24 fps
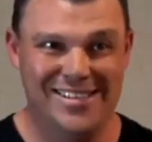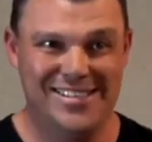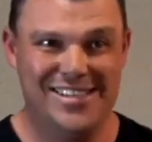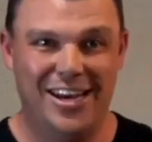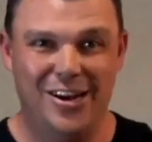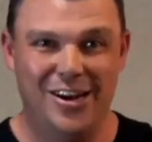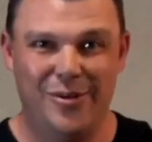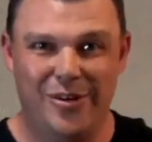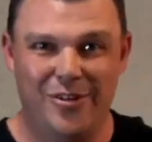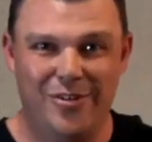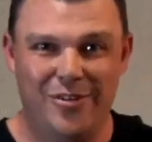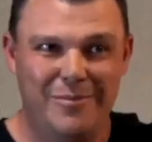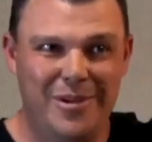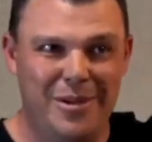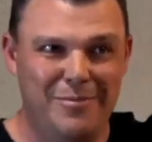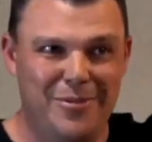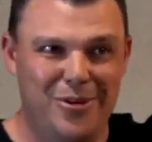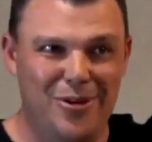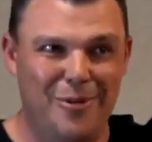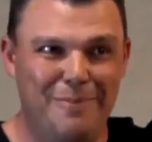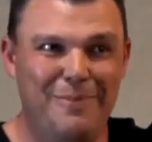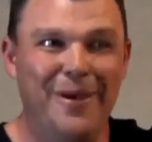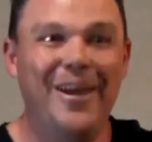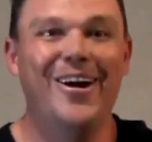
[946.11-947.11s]
Anyone remember
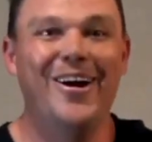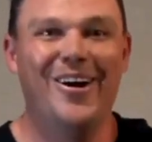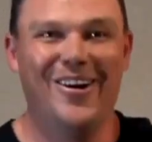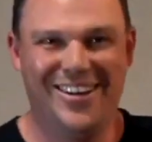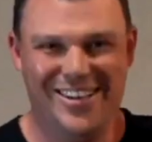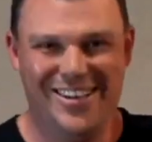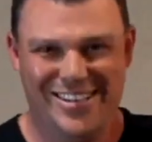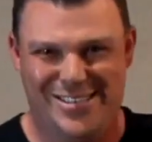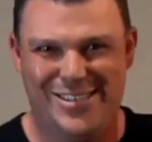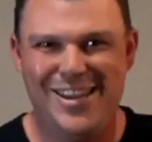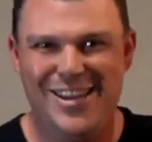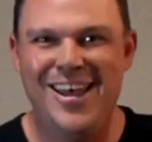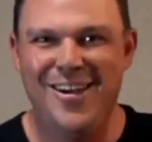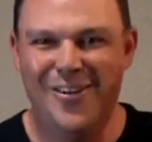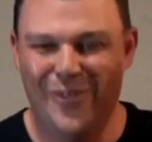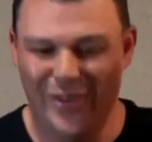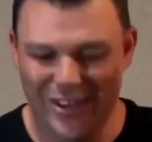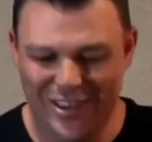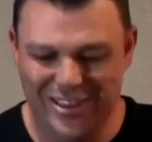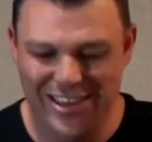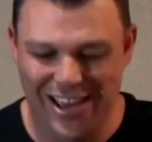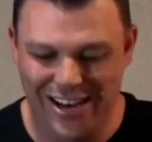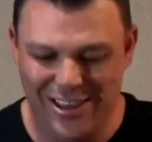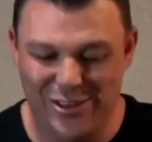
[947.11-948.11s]
your parents
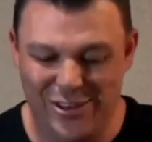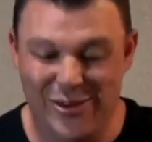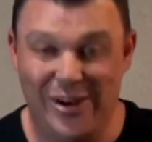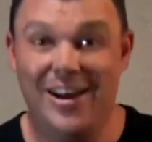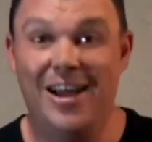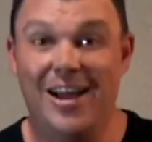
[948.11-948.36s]
with that threat?